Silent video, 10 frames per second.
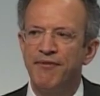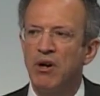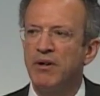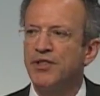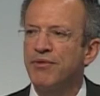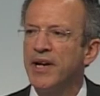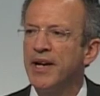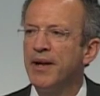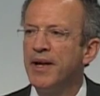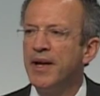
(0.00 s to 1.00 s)

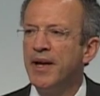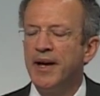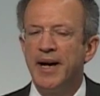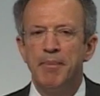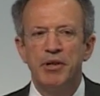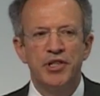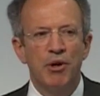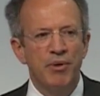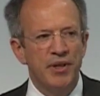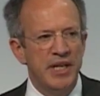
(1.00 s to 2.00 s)
forestry.
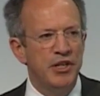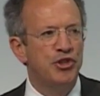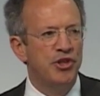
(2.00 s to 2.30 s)
So these